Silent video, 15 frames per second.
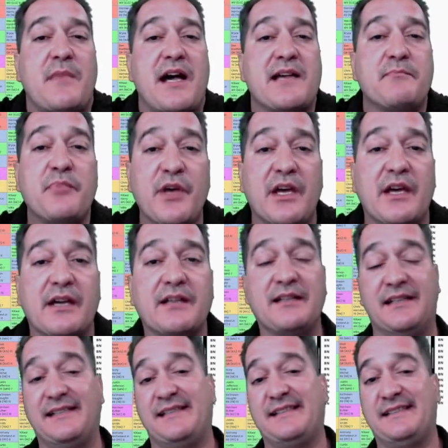my pick.
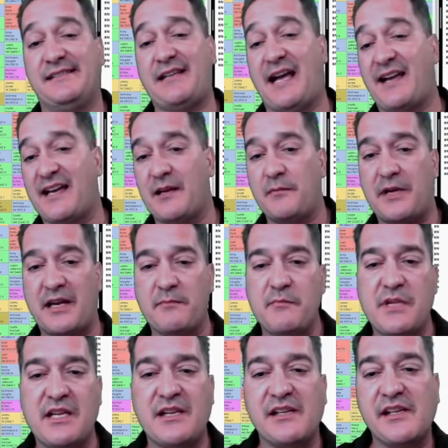I got about a
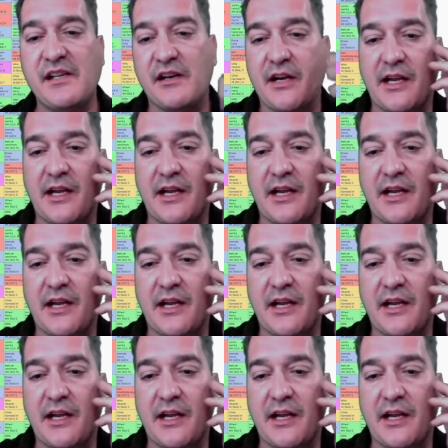minute here.